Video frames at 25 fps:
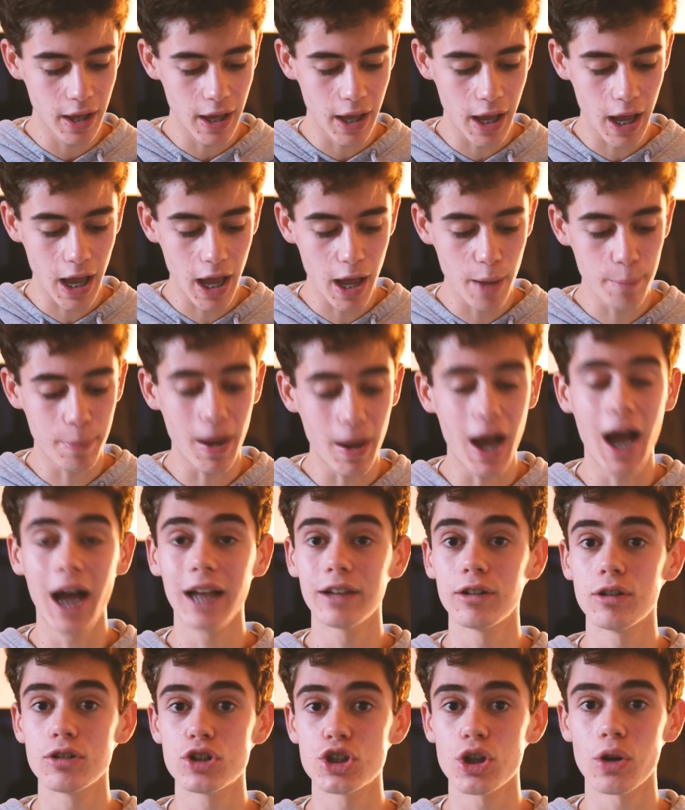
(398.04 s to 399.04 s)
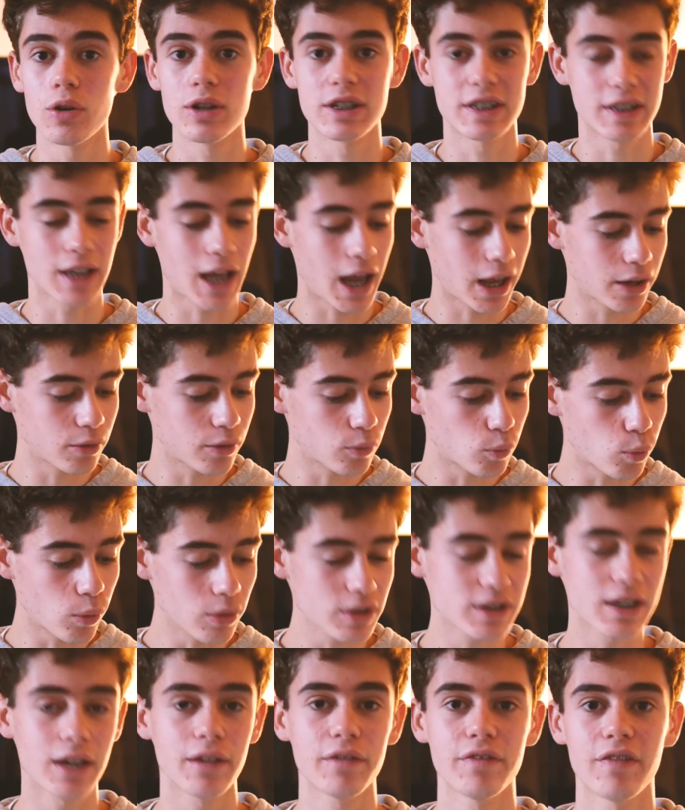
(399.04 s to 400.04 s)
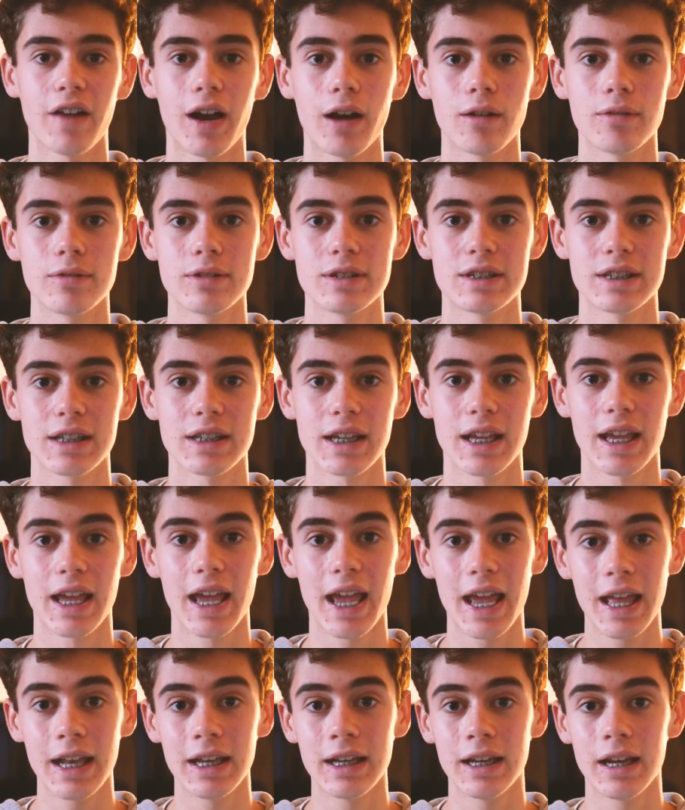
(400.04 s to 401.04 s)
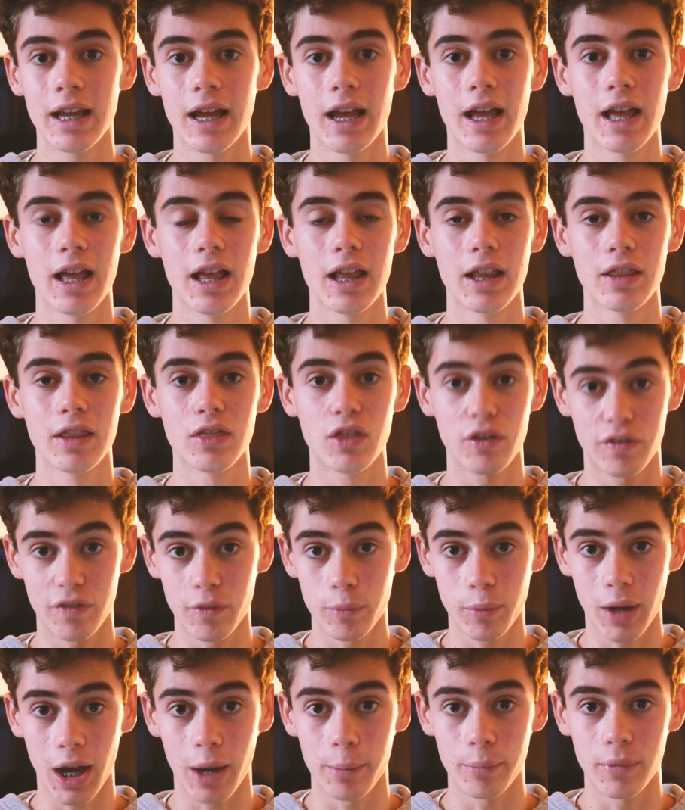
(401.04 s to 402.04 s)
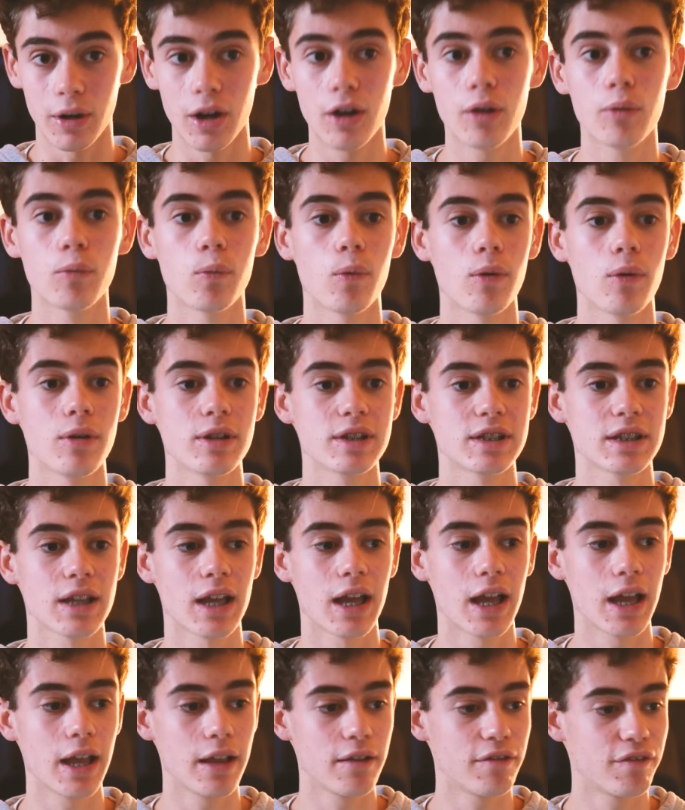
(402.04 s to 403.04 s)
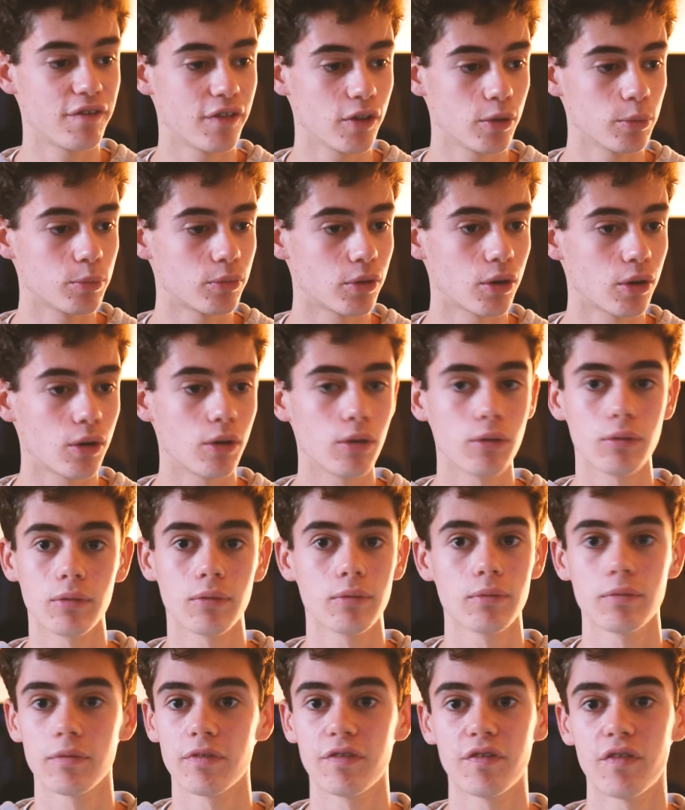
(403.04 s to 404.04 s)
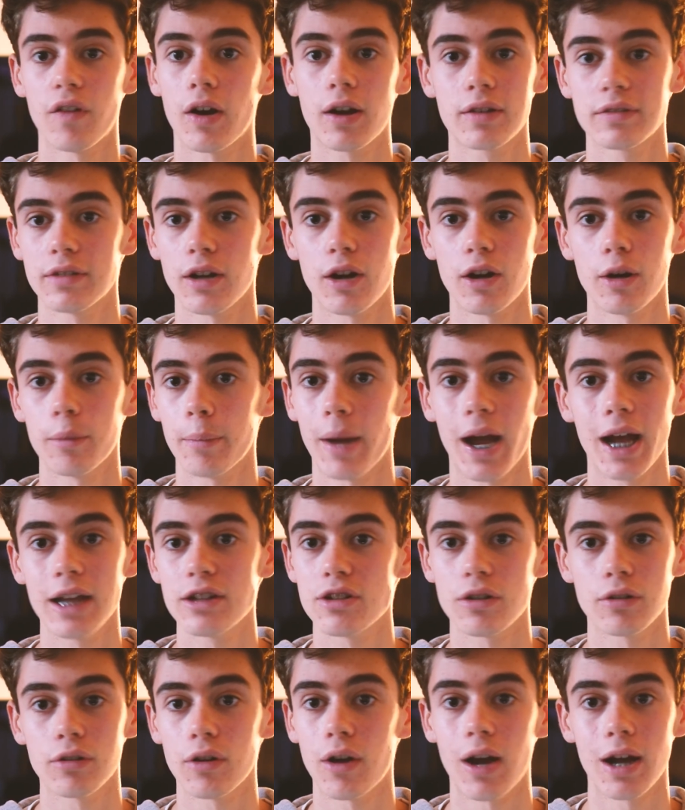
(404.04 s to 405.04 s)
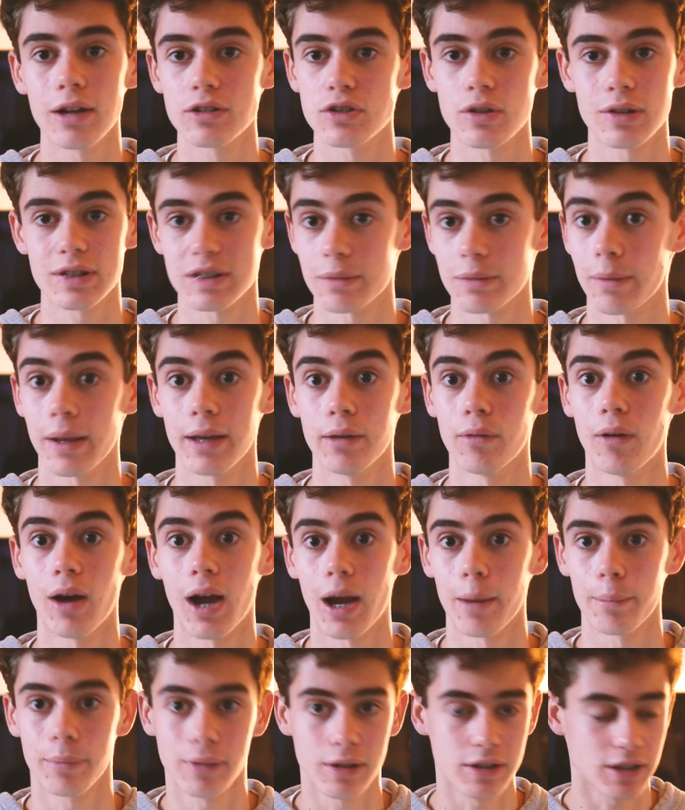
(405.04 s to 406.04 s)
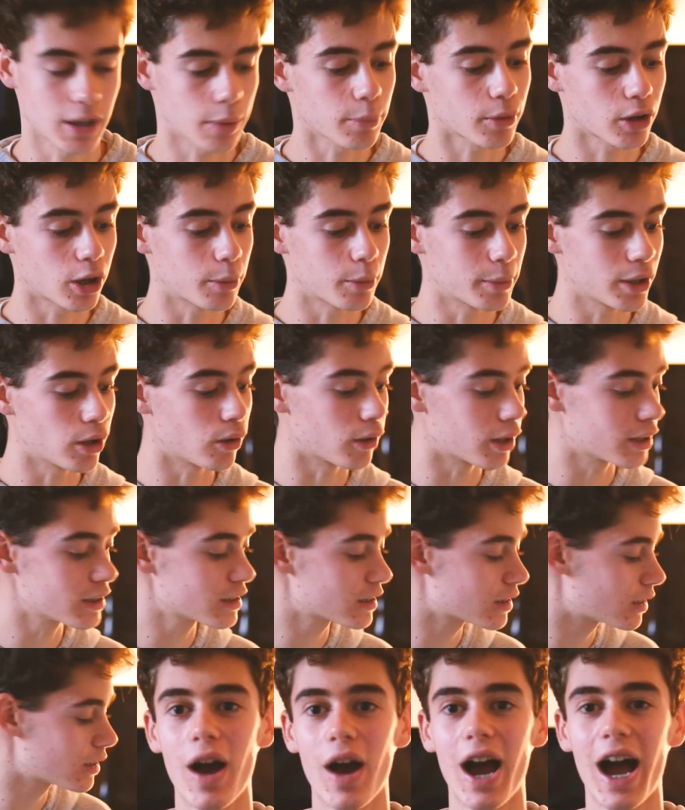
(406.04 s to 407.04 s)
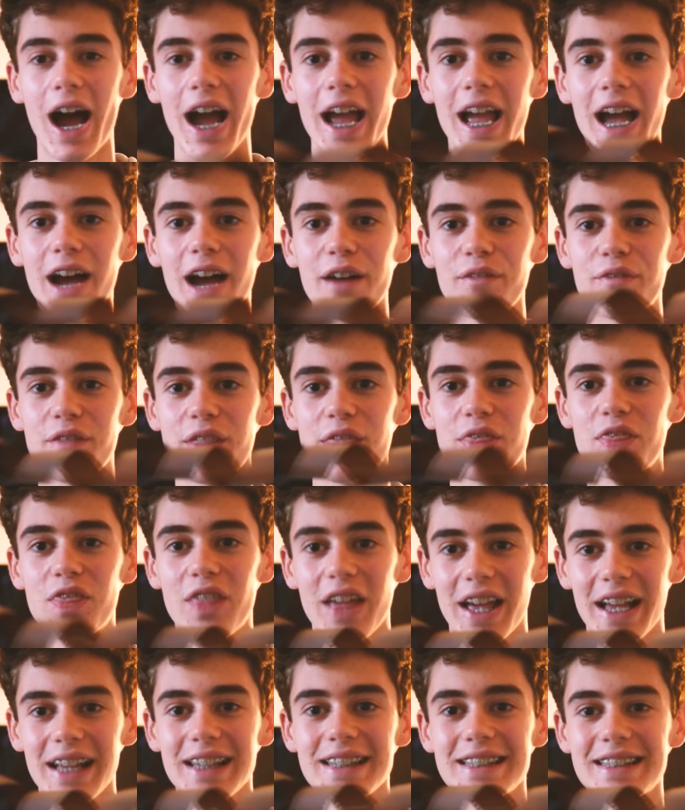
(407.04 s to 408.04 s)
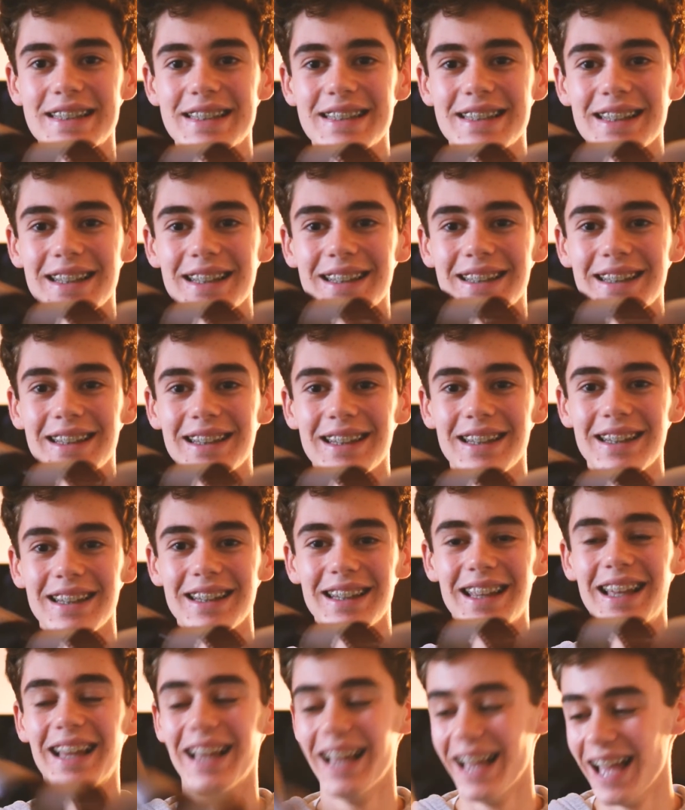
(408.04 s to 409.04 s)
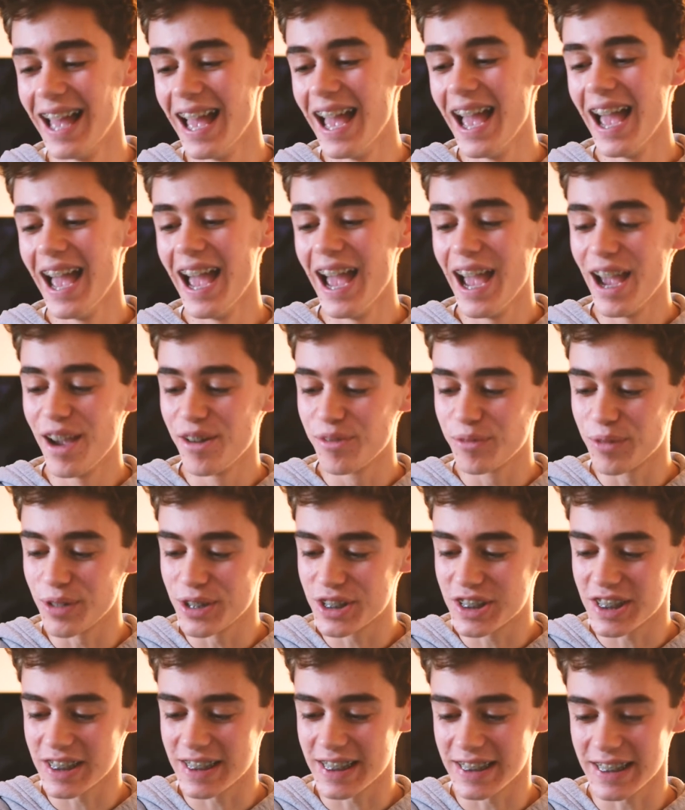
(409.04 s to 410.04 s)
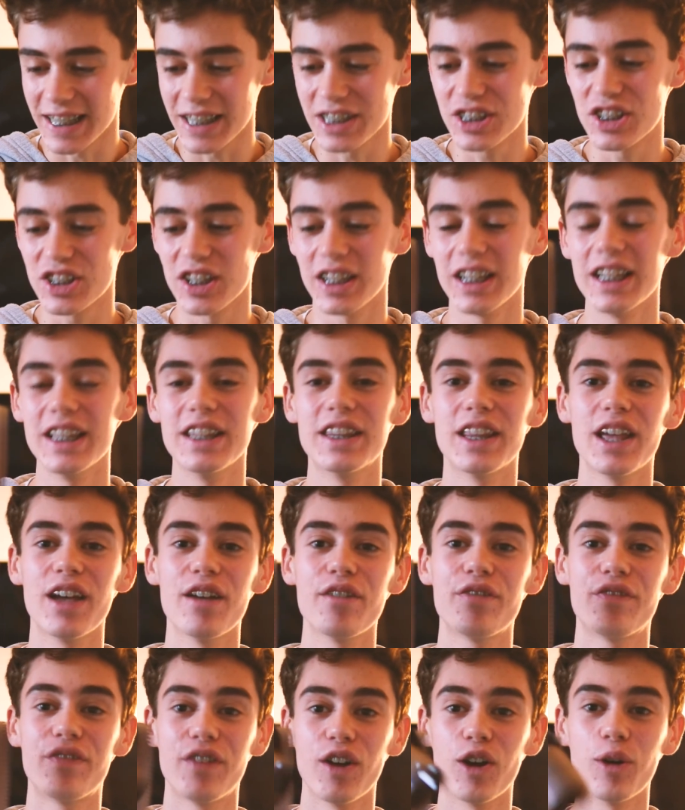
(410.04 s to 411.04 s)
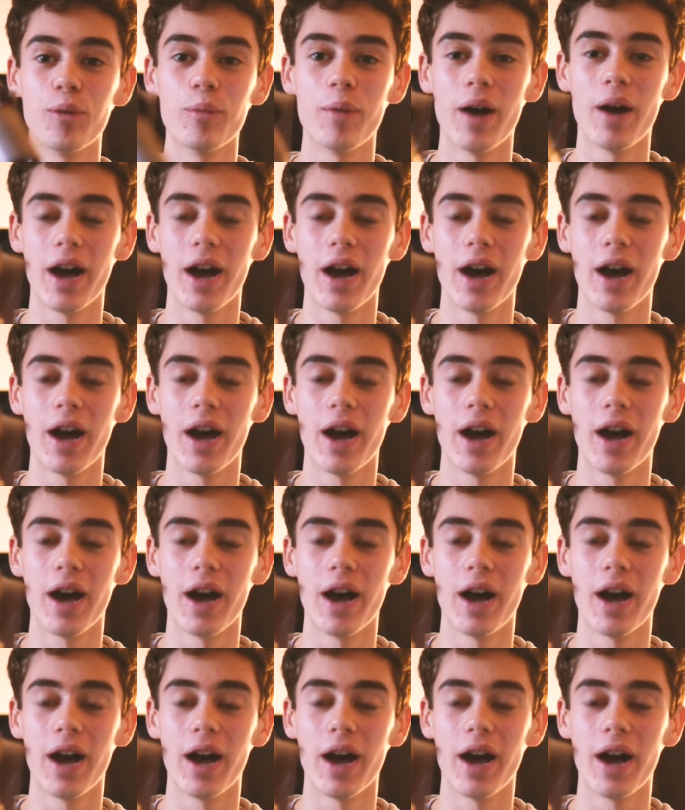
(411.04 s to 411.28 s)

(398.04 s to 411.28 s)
But I had no choice, and what I found in the film camera was a film roll fucked up. I don't know how to explain what happened, I'm gonna be honest. I have this, which is essentially the film